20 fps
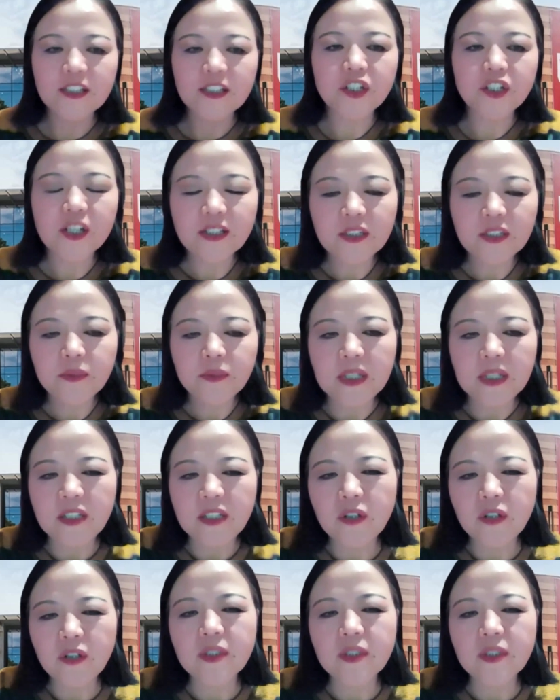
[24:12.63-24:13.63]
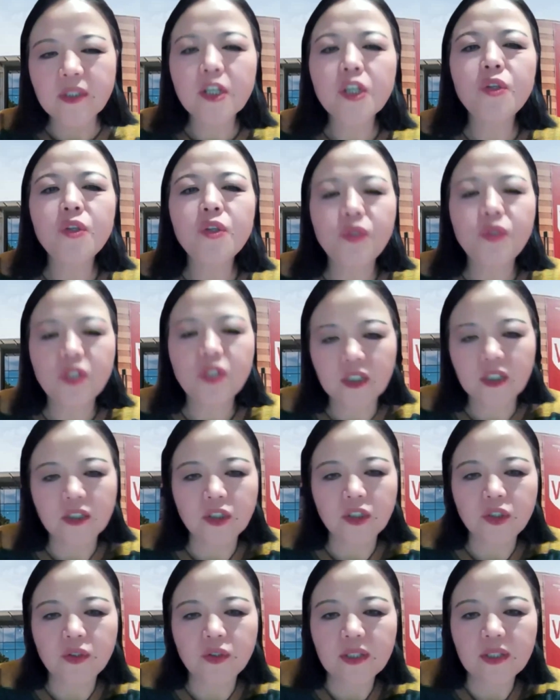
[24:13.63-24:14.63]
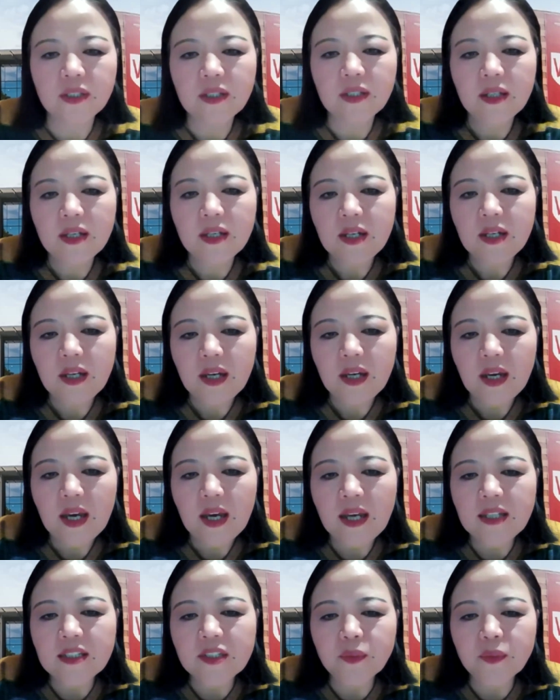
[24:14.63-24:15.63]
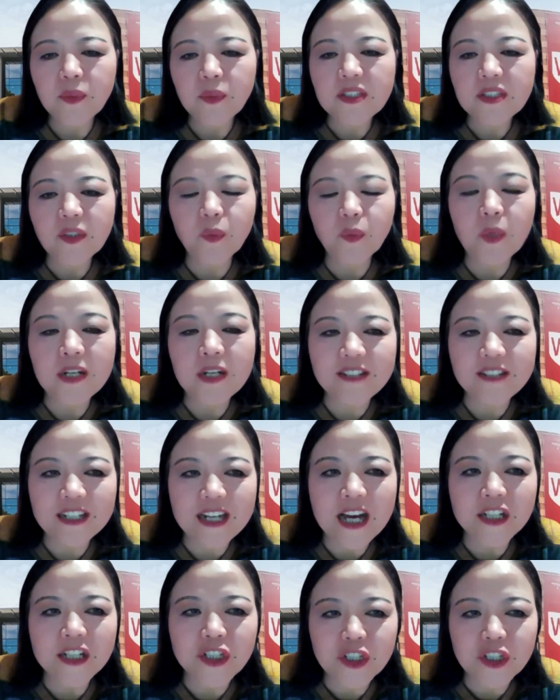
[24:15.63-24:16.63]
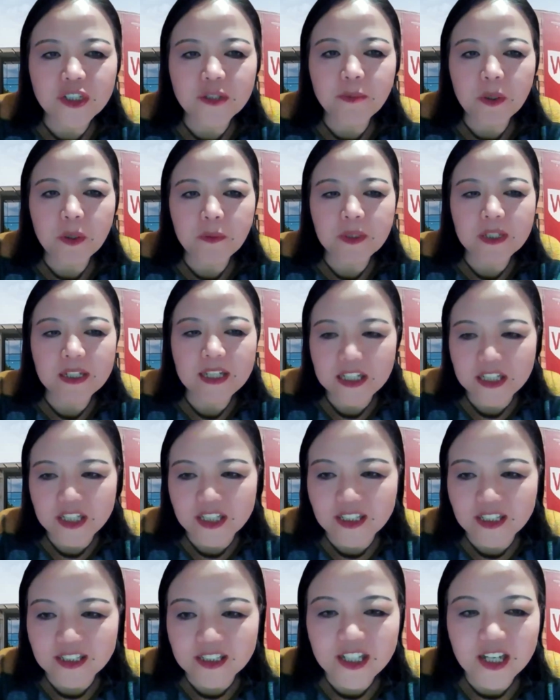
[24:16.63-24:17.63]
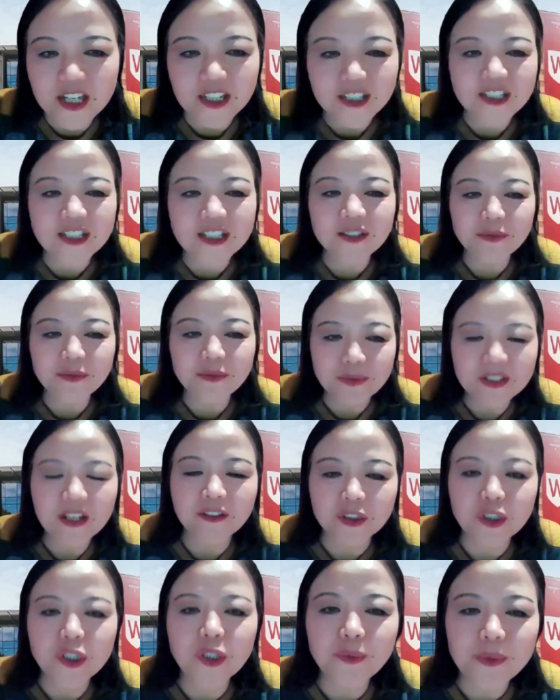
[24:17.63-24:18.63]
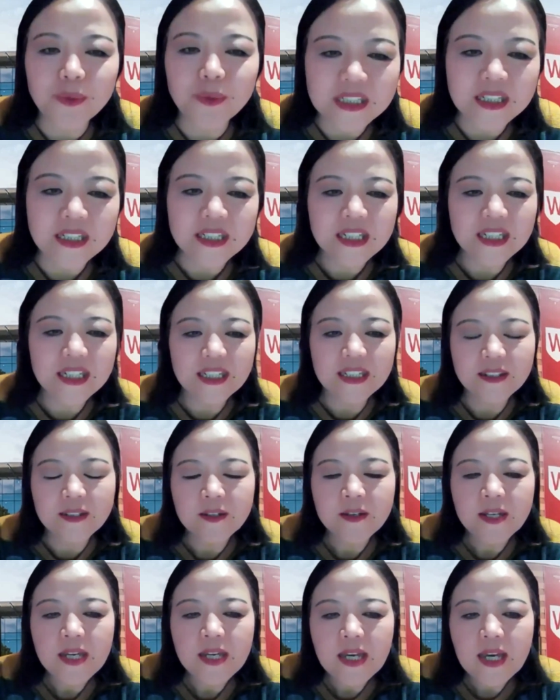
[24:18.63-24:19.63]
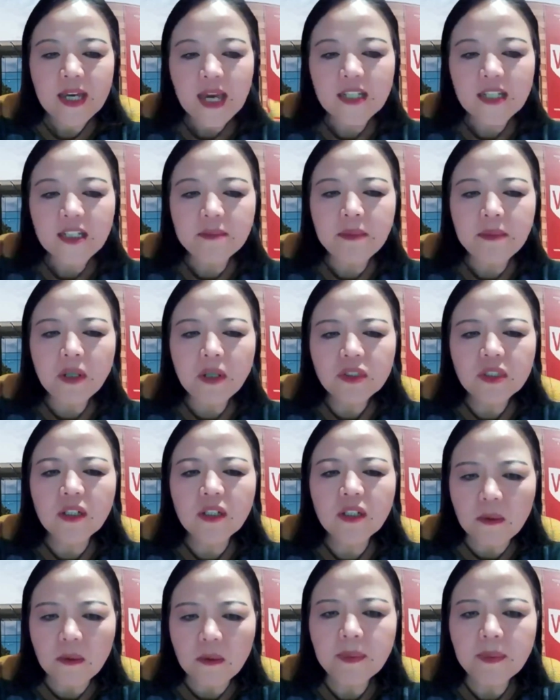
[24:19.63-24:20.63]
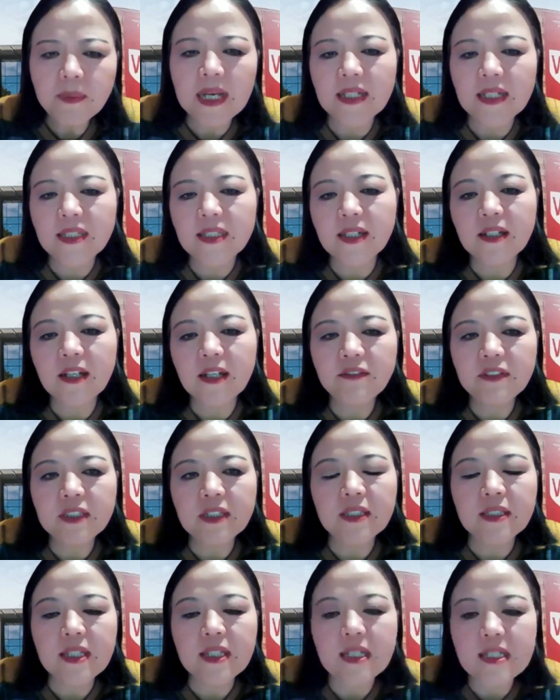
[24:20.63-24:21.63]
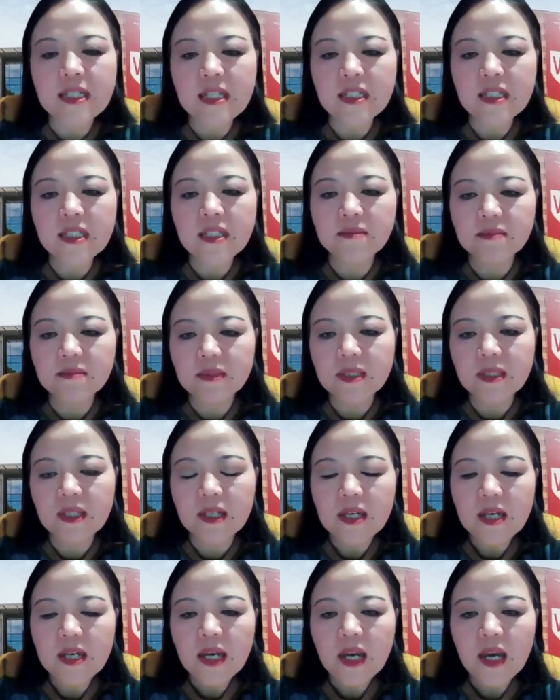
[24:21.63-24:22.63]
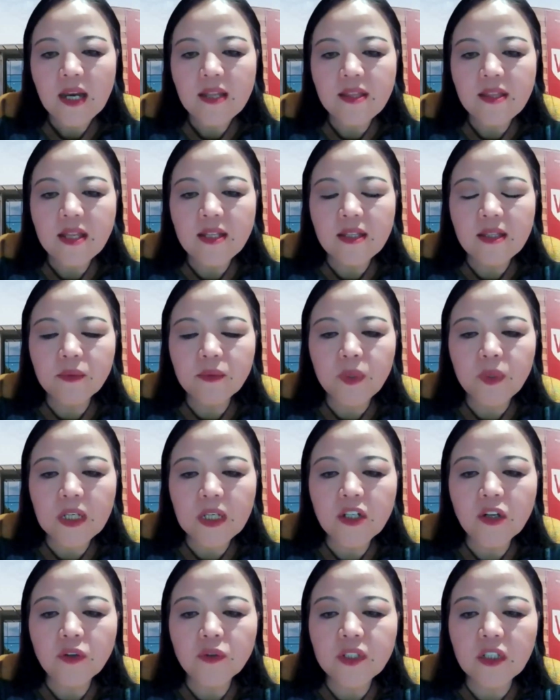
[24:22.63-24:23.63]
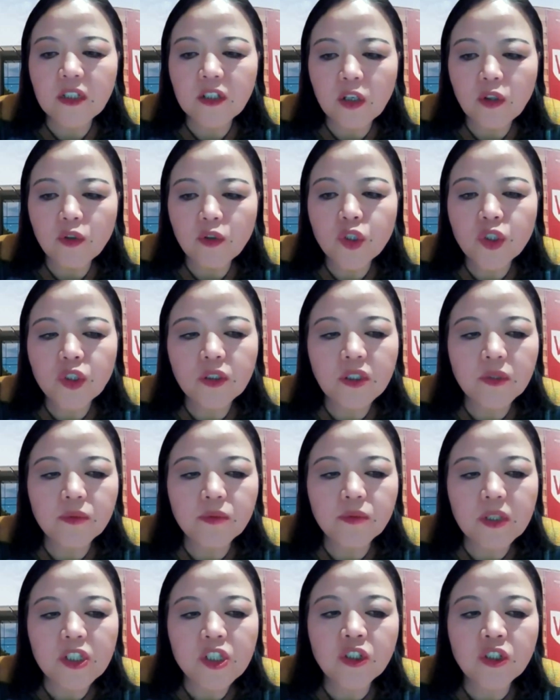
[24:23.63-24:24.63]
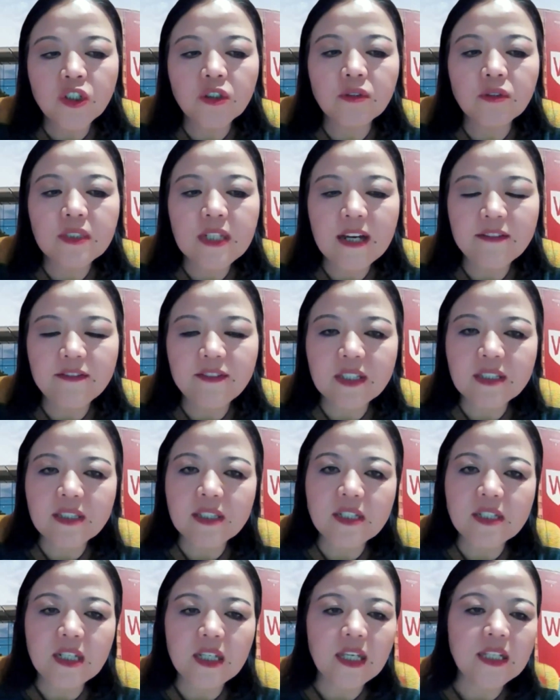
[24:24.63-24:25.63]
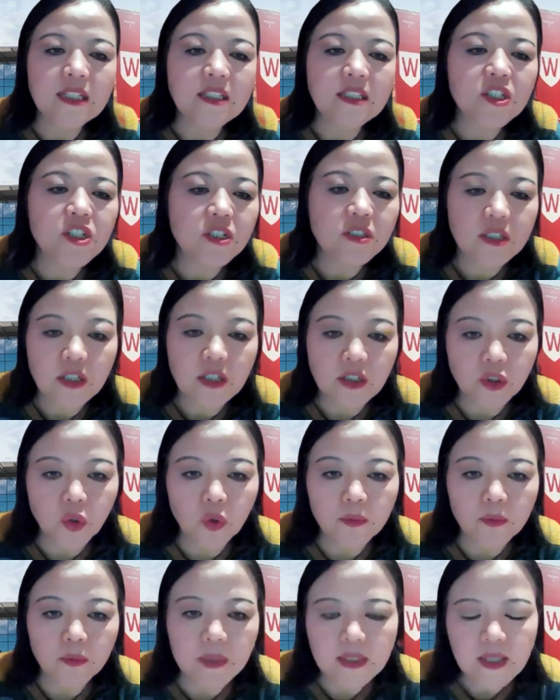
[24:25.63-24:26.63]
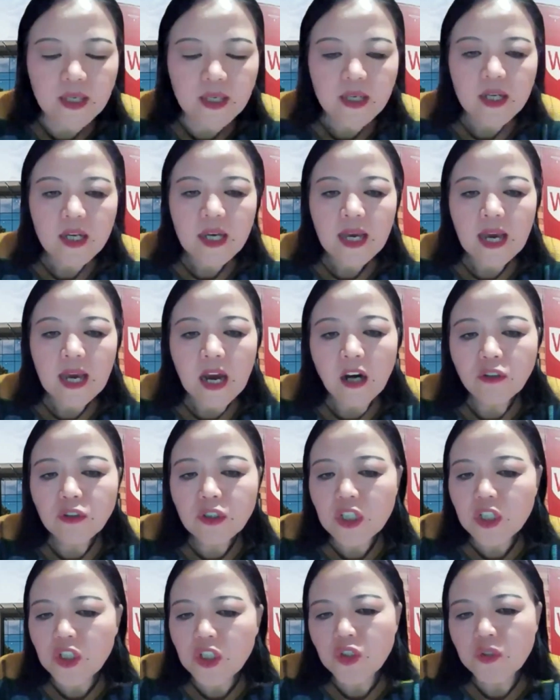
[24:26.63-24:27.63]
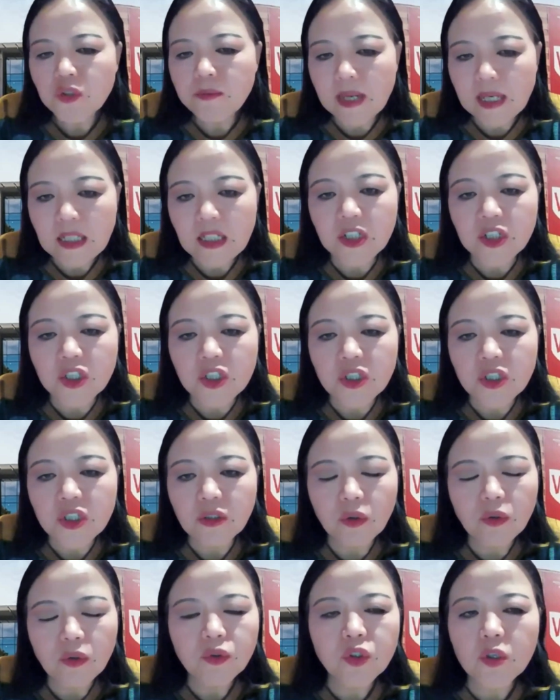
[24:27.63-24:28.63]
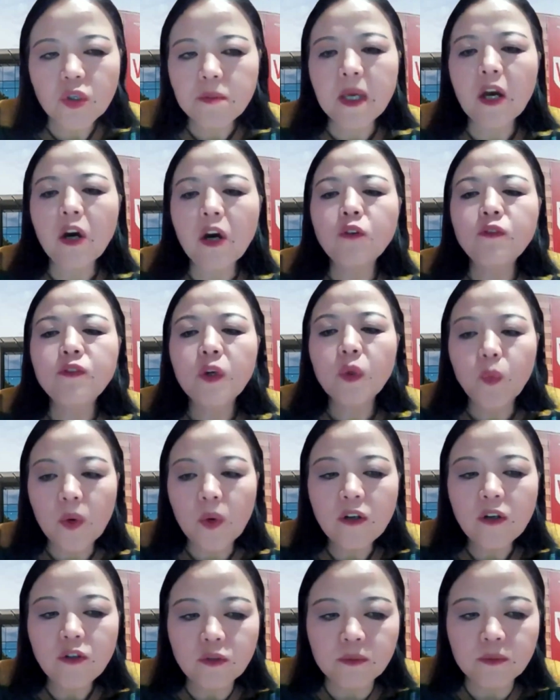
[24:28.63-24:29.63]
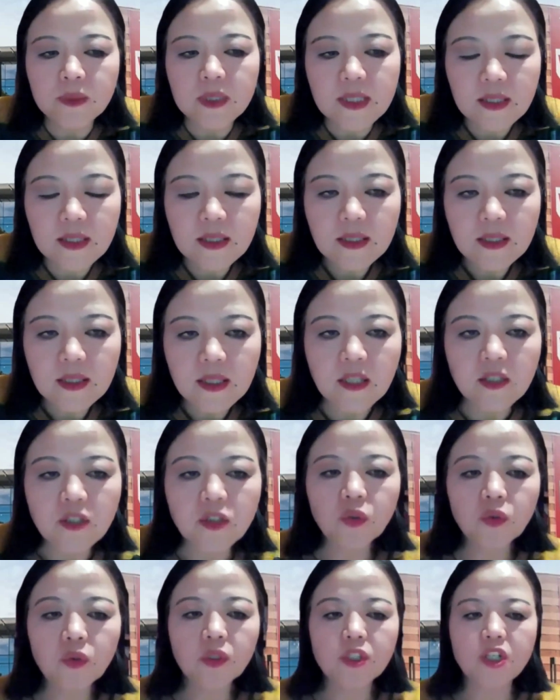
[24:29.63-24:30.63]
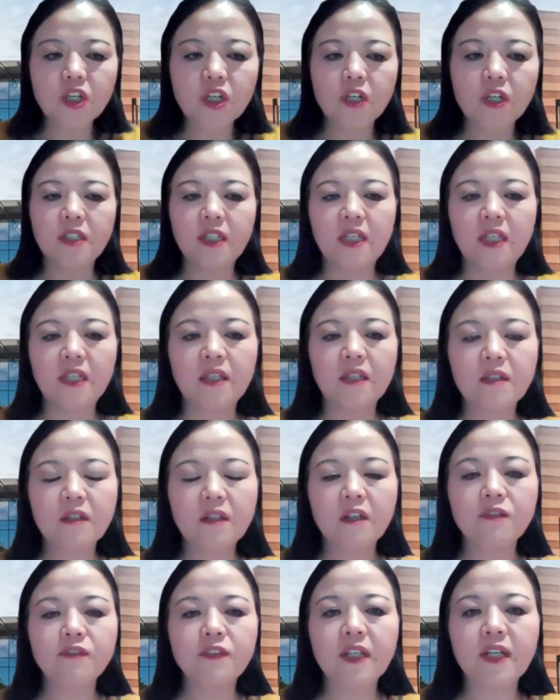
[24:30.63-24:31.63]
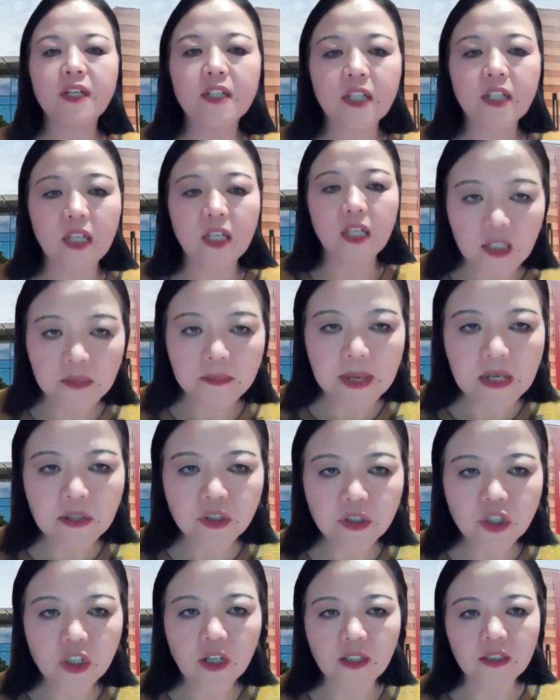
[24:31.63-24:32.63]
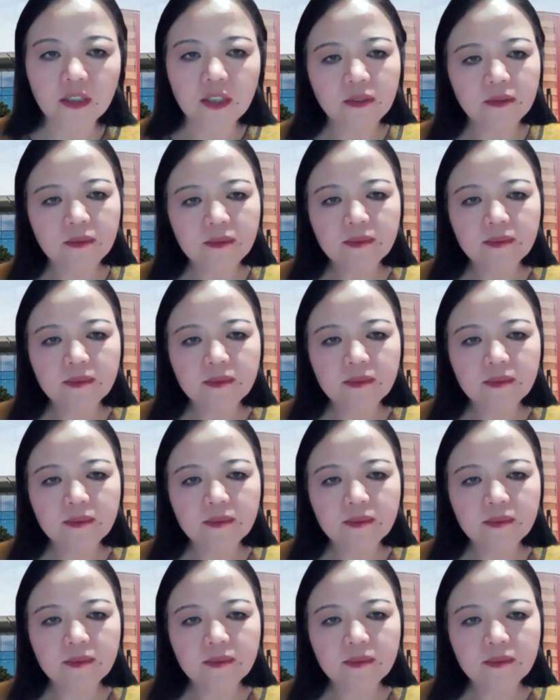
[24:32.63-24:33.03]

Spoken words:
China, we know, is a huge country, and with the world's largest population just until recently, and the most complex governance systems. And then we know the culture and the regional diversity is just enormous. How did you manage not to be overwhelmed in your journey of learning about China?